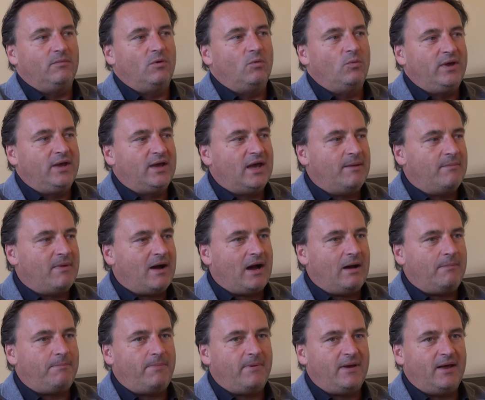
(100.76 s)
we came
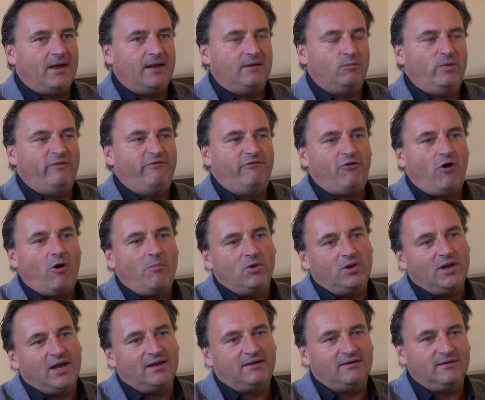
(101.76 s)
up and we
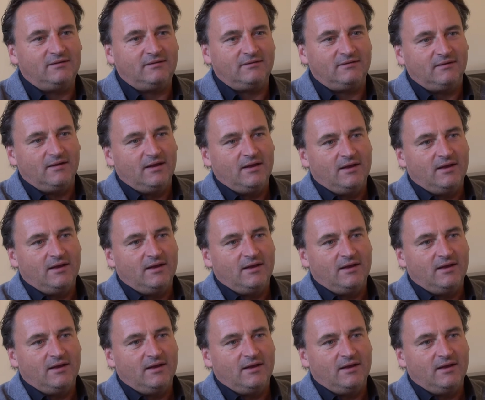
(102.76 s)
formulated